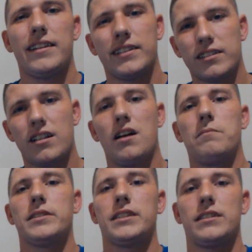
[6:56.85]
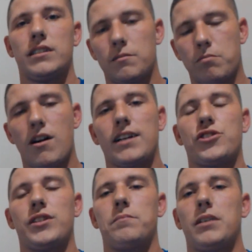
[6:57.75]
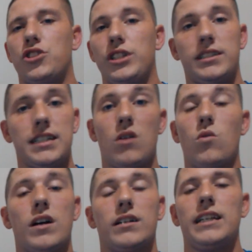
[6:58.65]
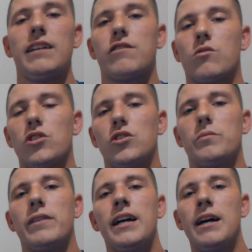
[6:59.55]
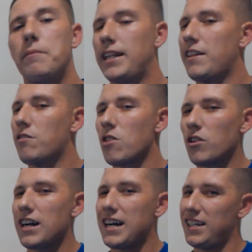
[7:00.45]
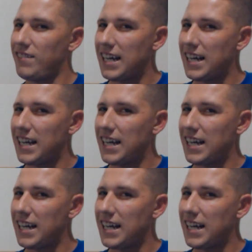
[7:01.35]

the slums and depression, but she's not wanting to leave her room. But they throw kind of